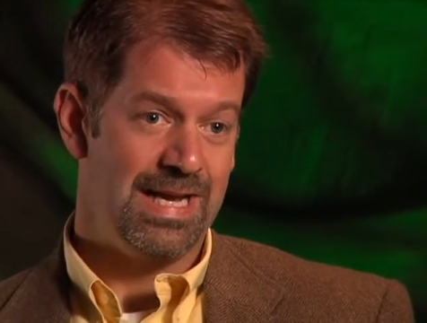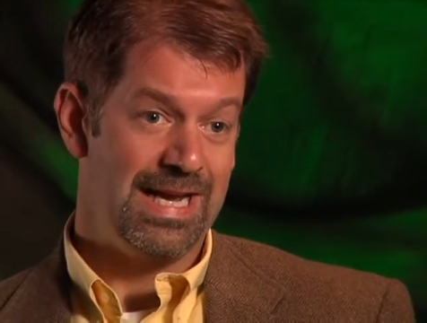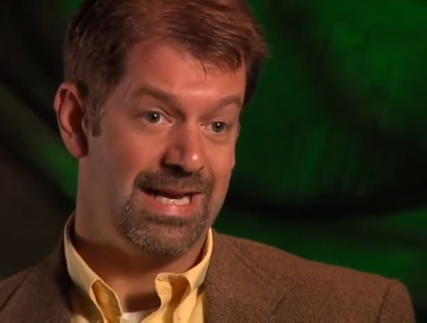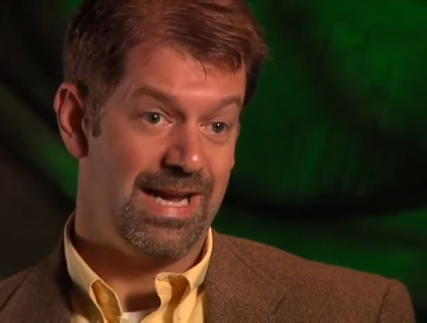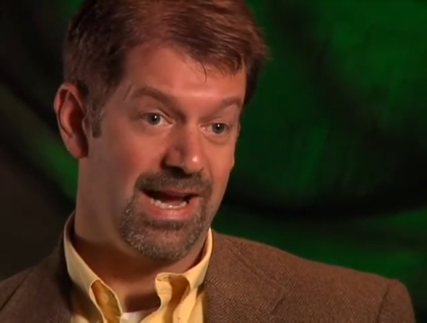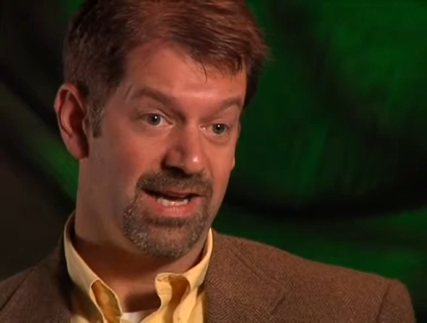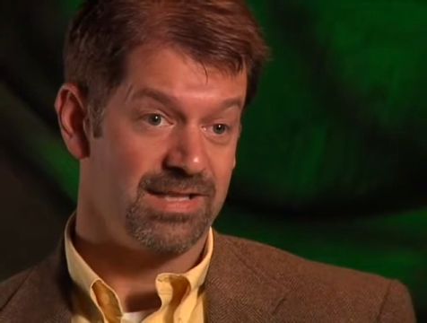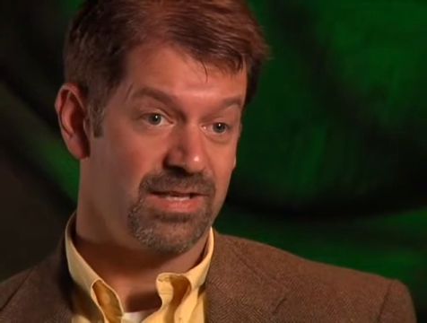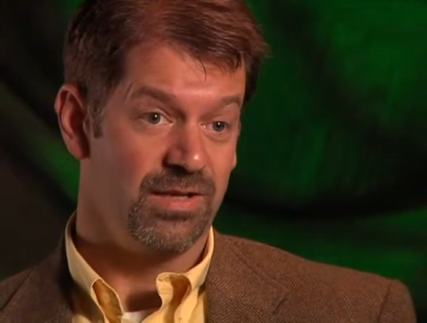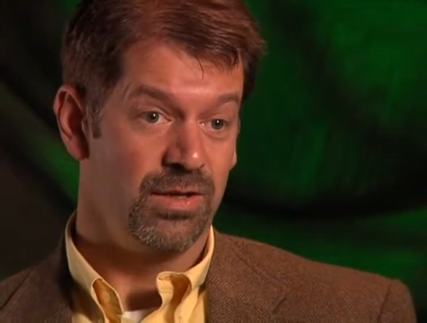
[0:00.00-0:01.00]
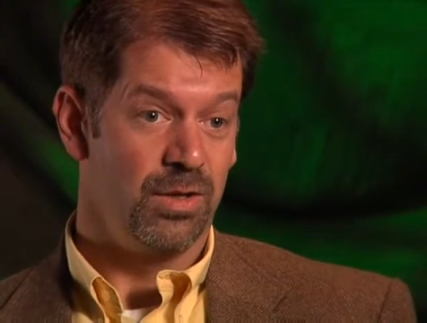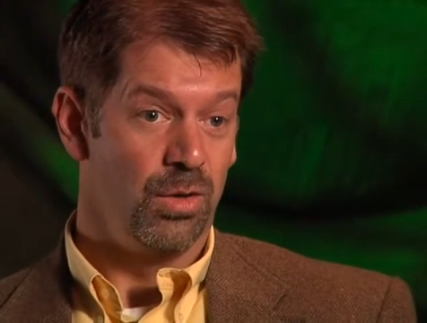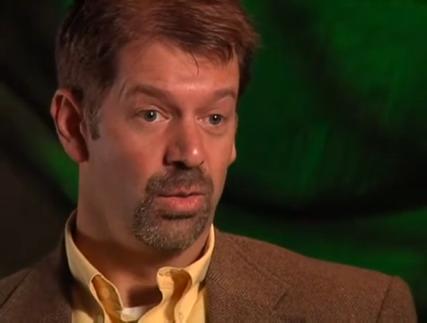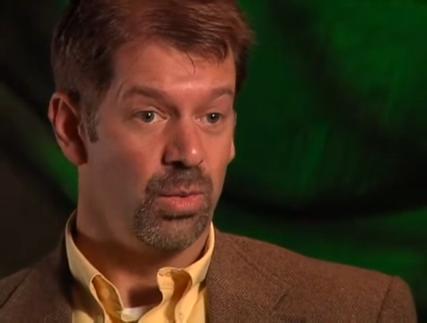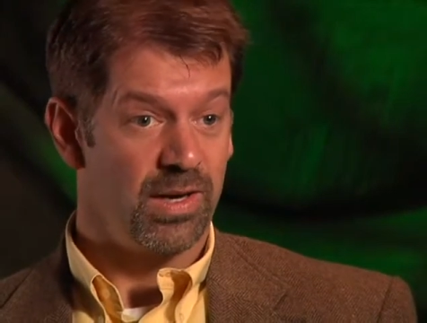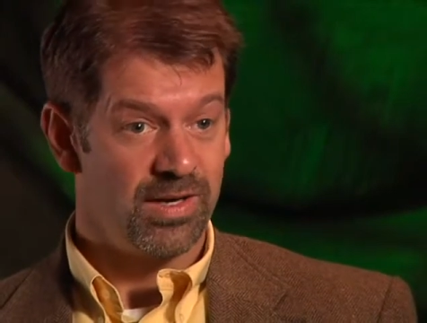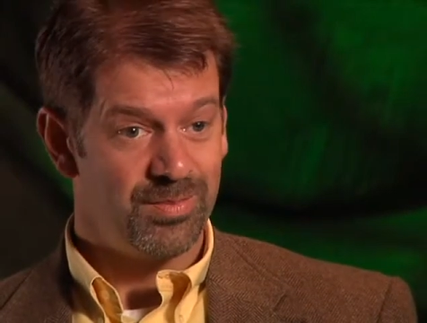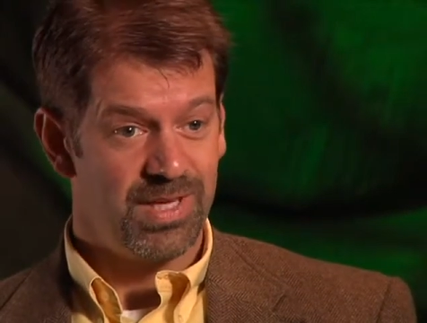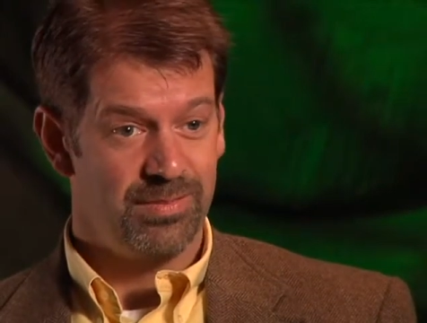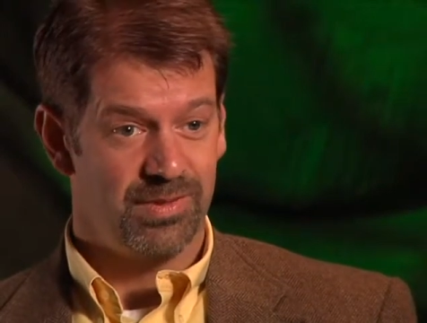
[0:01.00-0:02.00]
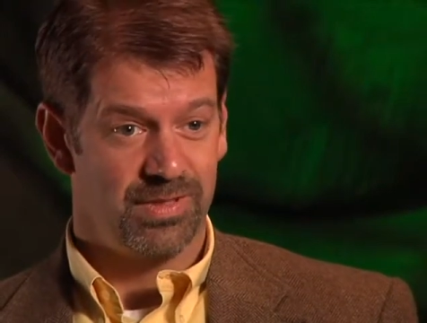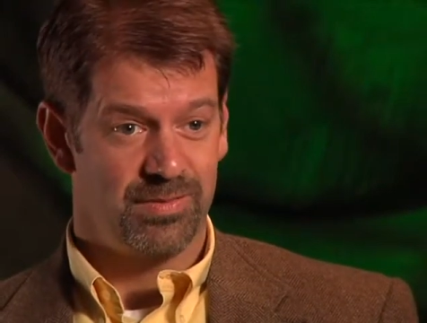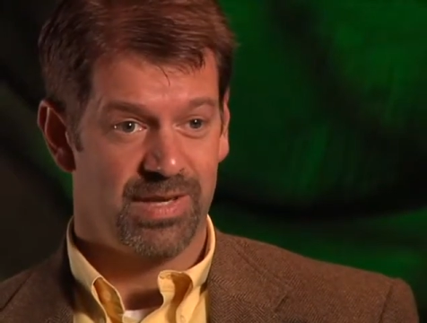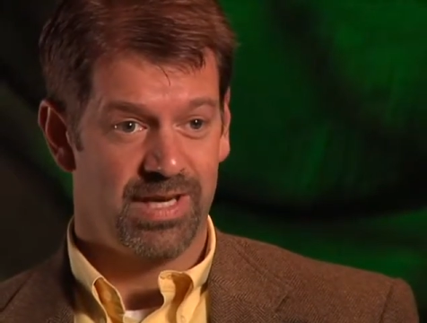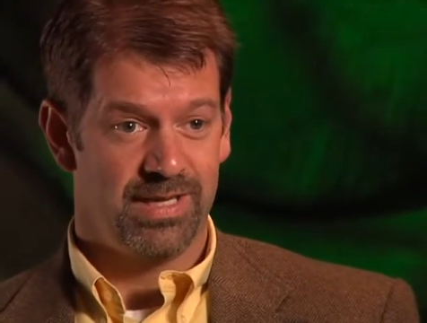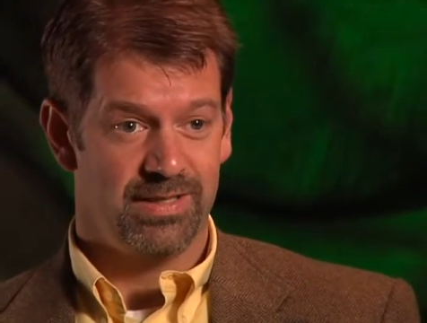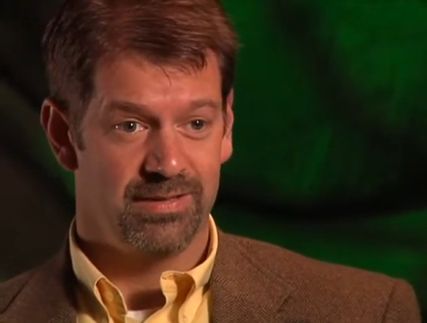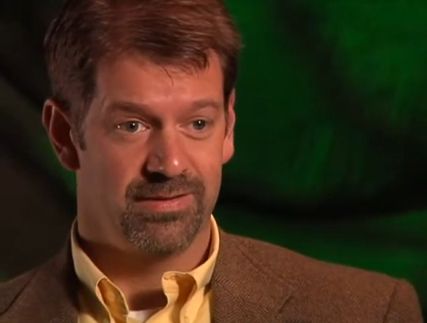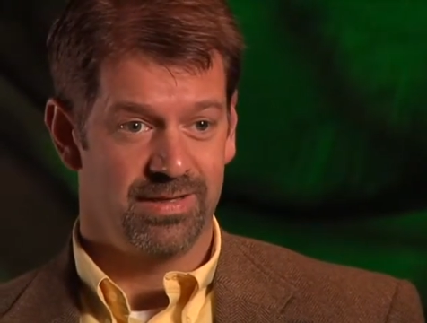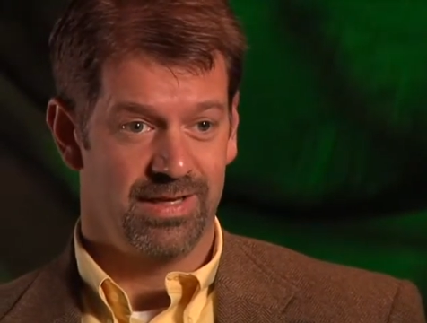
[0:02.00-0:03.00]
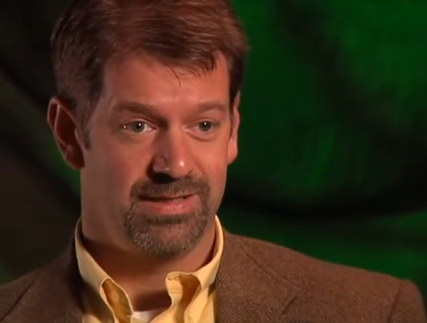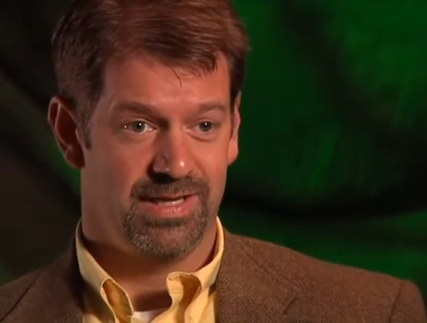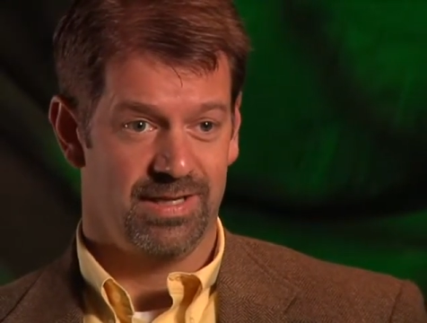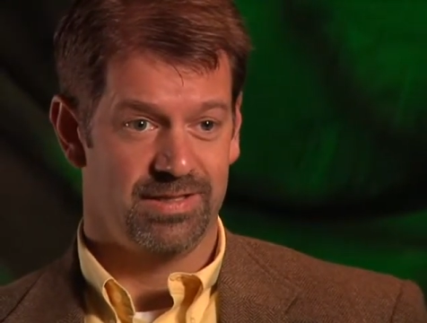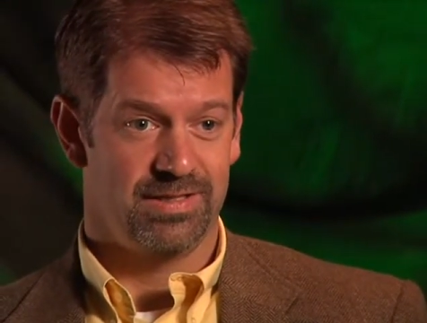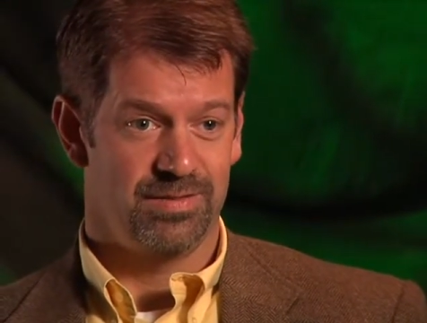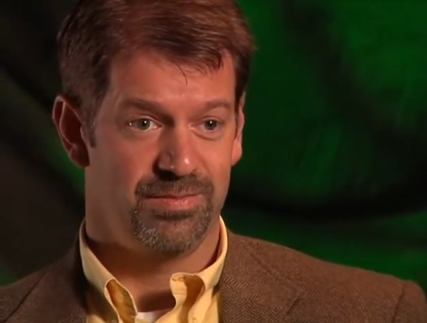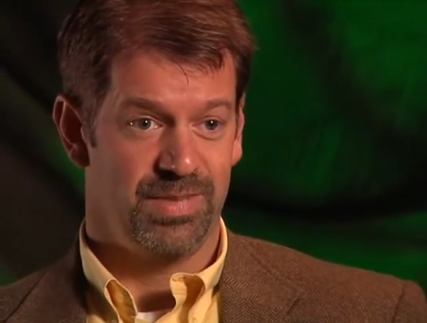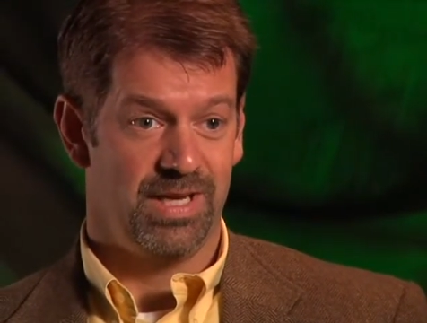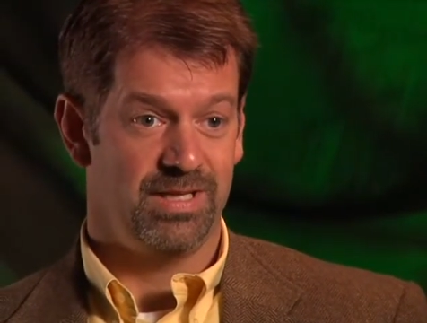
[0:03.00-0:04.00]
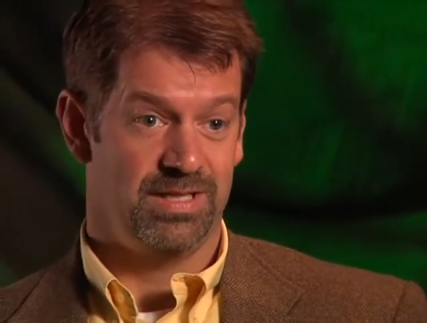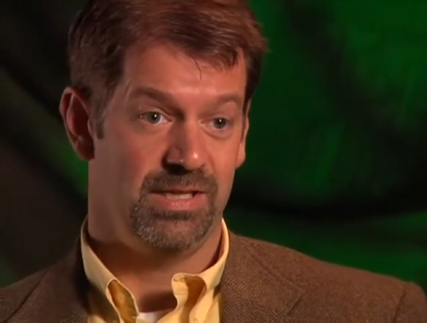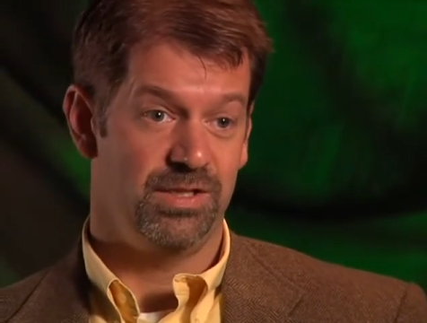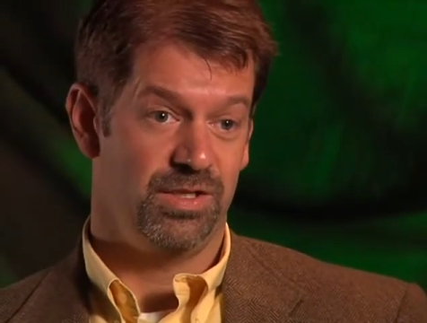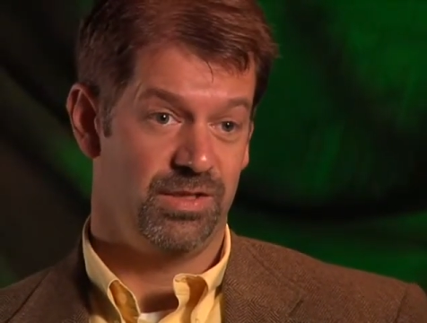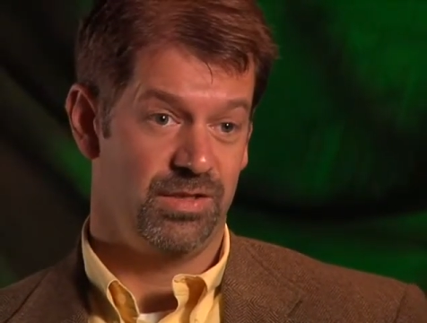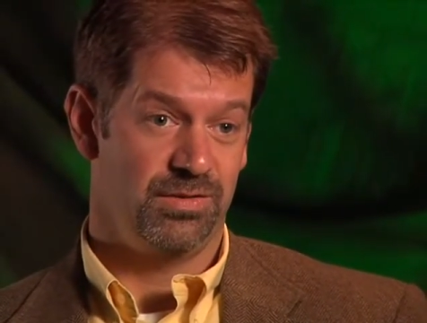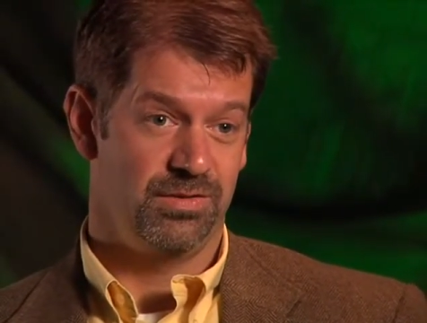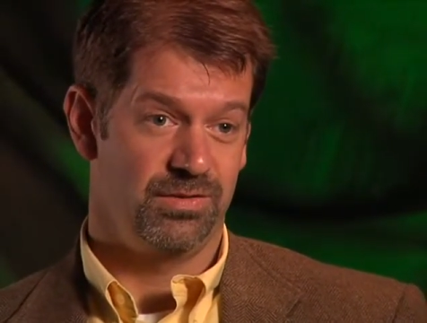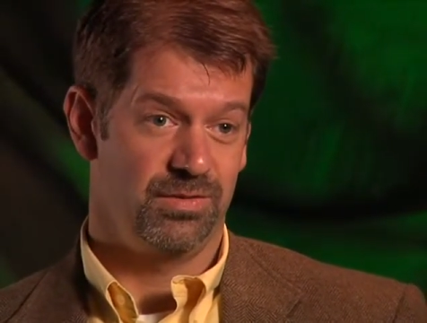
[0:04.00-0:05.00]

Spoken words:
and ask, what are people in my context paying attention to?